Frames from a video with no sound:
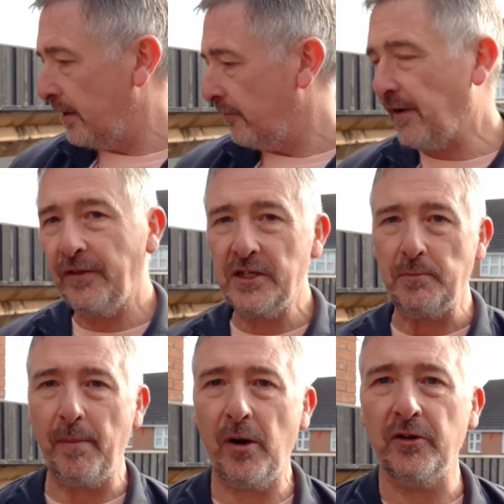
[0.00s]
Found this in
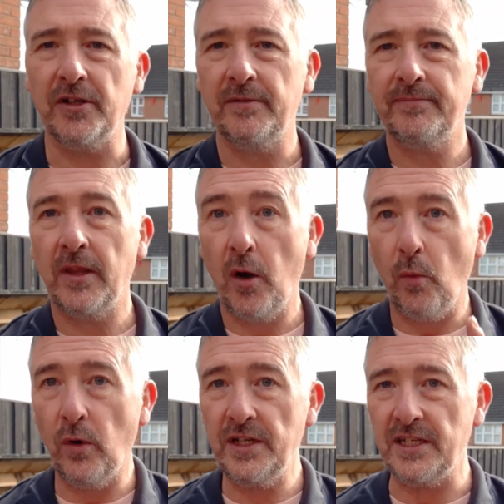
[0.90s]
my pond.
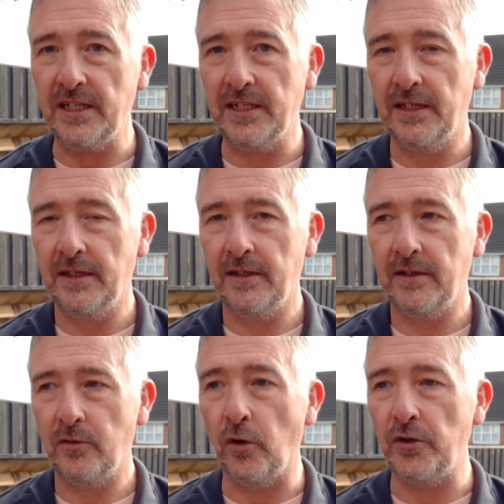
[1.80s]
What is it?
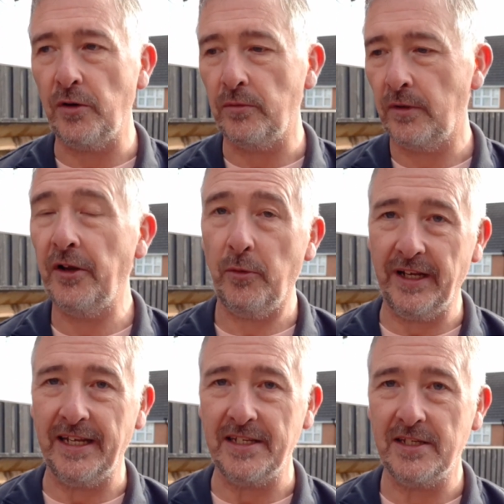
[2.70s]
Or no, I know what
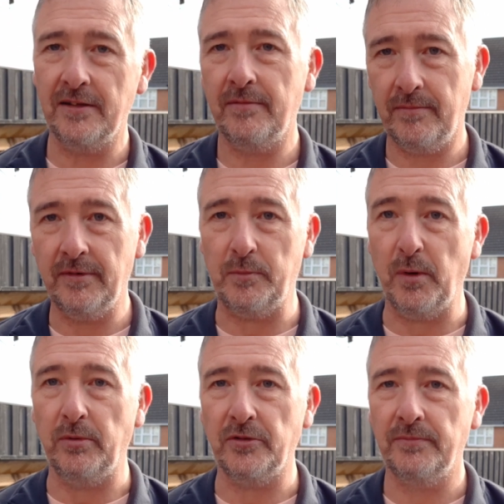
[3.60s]
it is. It's
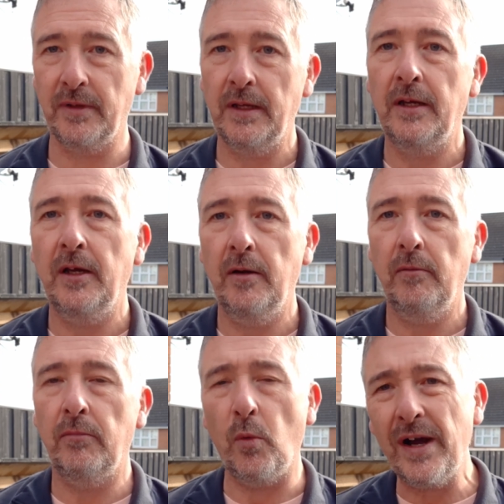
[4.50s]
bubbles.
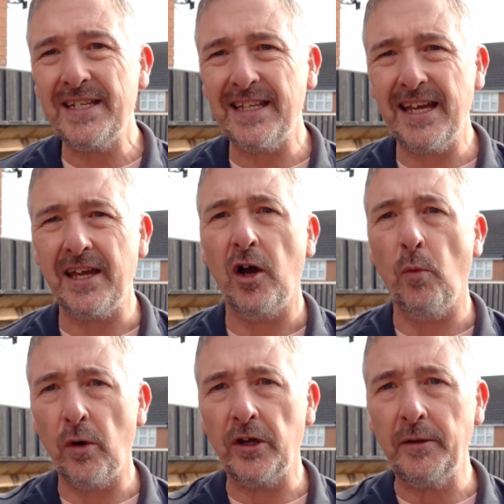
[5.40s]
But why is it there,
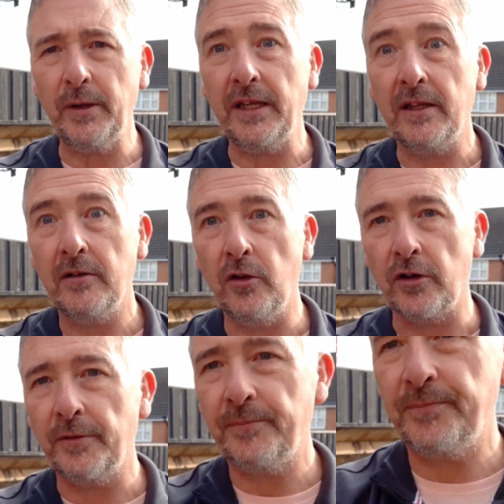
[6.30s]
and what could it be? Look.